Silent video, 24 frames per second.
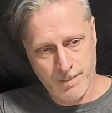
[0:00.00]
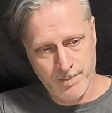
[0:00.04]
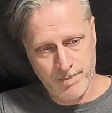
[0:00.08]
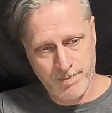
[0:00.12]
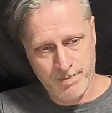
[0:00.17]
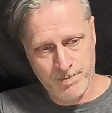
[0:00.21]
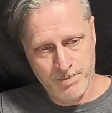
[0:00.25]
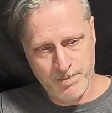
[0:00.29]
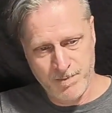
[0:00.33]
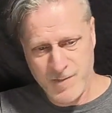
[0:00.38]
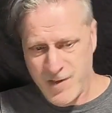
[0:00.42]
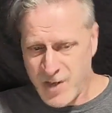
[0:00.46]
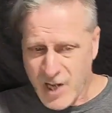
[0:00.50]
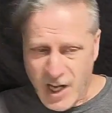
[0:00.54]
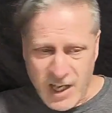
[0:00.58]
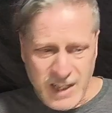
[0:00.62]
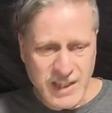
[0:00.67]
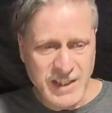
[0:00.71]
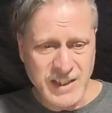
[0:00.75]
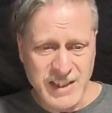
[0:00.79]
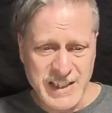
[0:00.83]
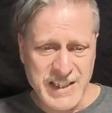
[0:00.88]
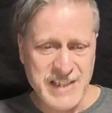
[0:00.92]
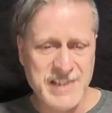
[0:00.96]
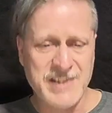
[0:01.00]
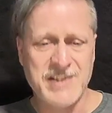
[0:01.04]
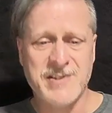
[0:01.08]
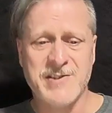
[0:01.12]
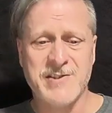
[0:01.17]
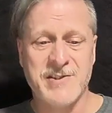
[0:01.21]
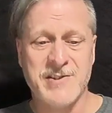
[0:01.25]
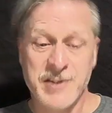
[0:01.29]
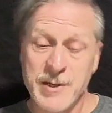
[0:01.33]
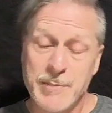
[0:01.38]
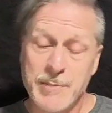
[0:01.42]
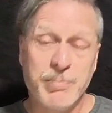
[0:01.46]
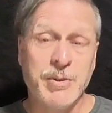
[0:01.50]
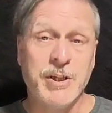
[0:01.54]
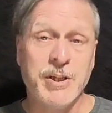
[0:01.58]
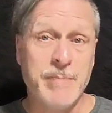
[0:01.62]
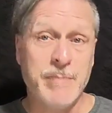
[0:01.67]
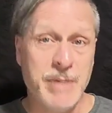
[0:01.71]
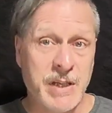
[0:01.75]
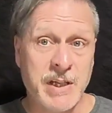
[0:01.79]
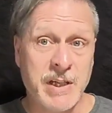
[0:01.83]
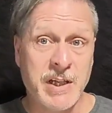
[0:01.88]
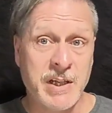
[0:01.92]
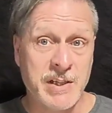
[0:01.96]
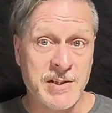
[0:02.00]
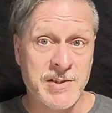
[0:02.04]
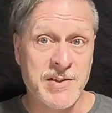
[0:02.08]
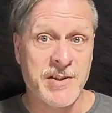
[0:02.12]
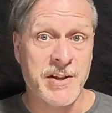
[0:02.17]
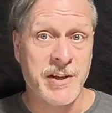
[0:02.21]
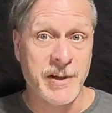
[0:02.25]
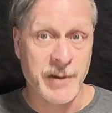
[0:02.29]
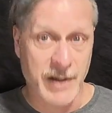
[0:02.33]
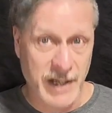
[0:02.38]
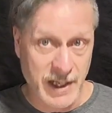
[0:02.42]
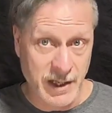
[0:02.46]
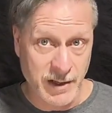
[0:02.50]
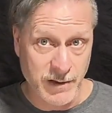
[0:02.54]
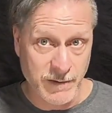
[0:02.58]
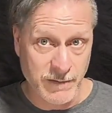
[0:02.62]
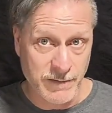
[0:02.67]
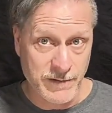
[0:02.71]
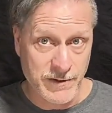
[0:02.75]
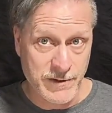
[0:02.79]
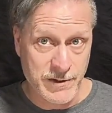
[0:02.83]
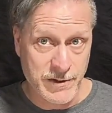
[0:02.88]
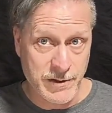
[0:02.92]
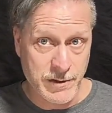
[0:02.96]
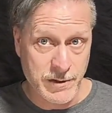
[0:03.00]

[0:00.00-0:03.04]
Not least simply because they're elves,